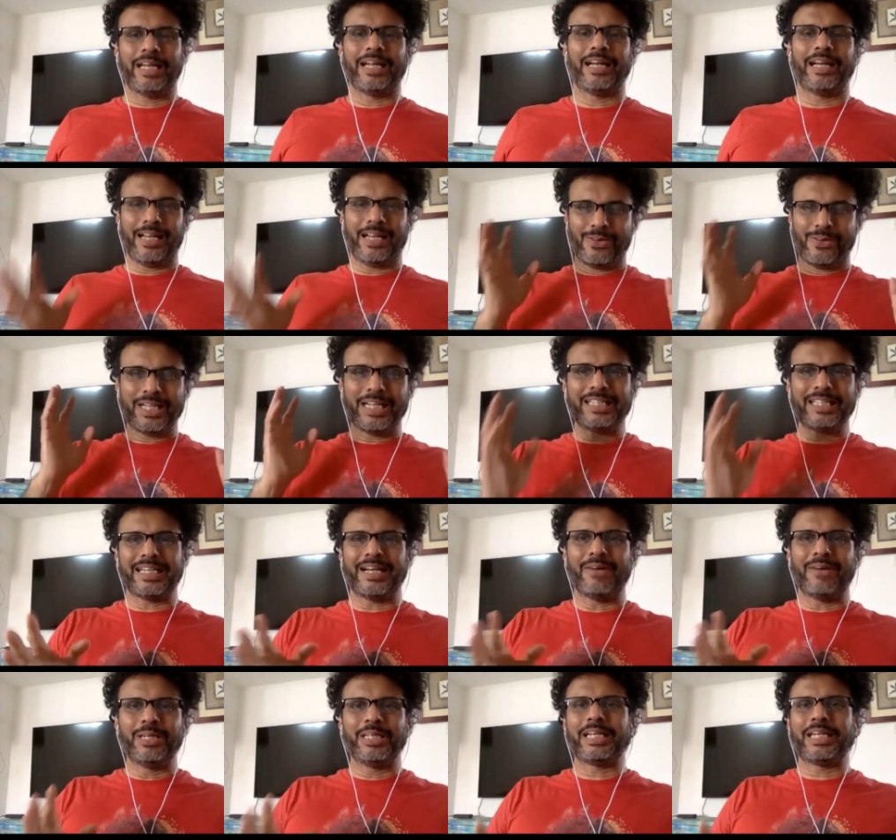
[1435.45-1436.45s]
And now that
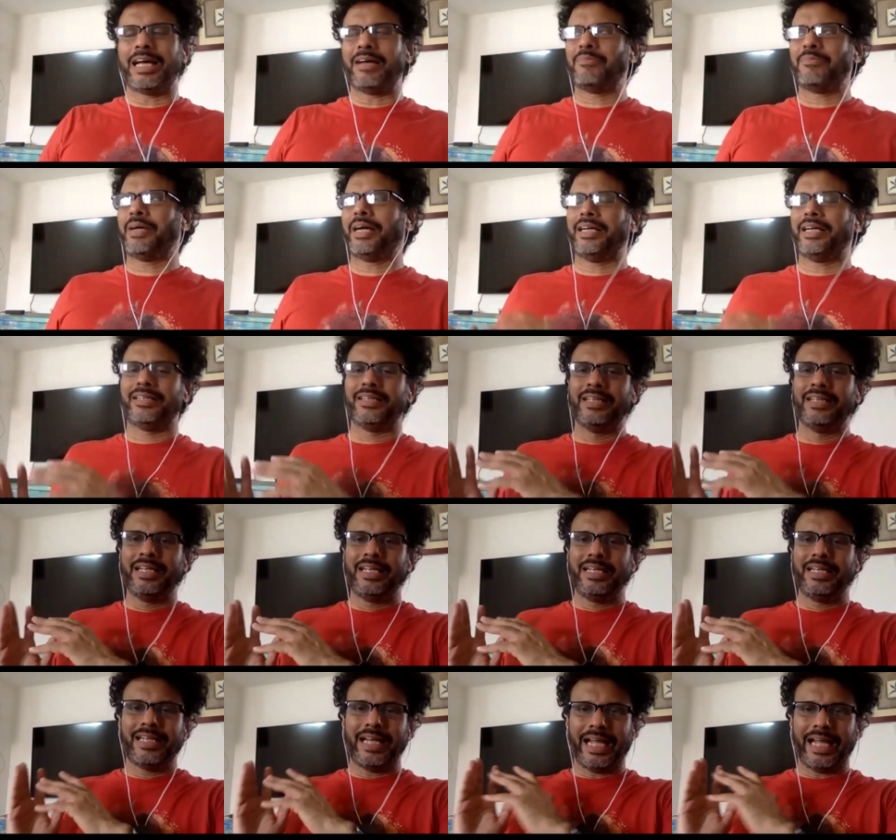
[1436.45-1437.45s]
travel time and
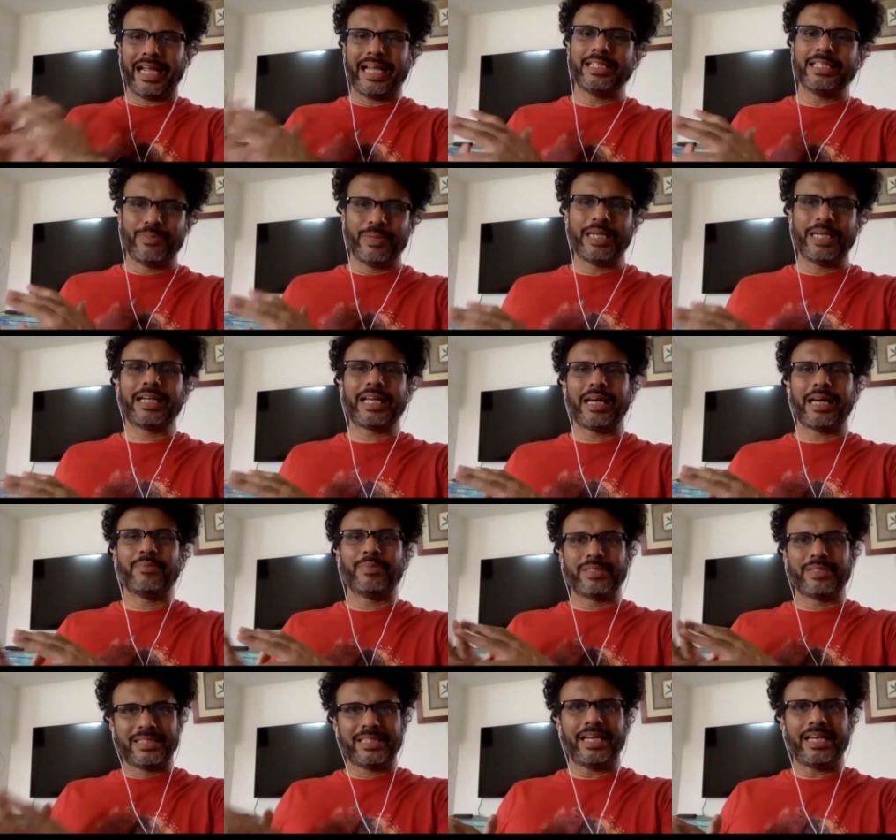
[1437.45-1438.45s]
engagement time
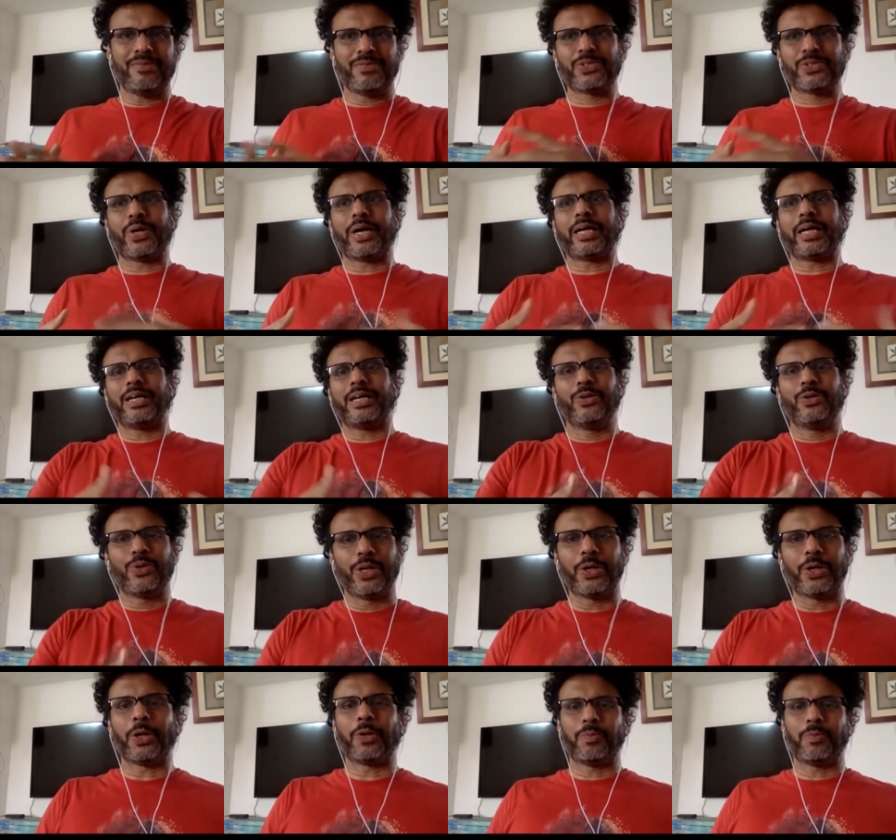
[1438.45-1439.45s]
is saved, so I can do a
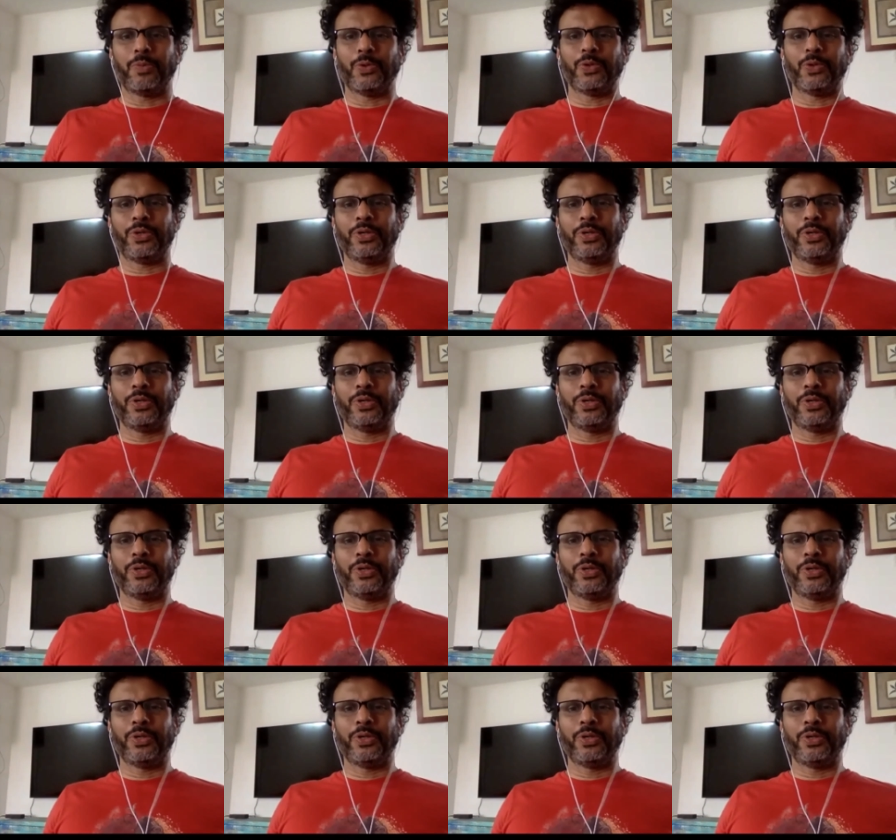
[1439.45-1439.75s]
lot more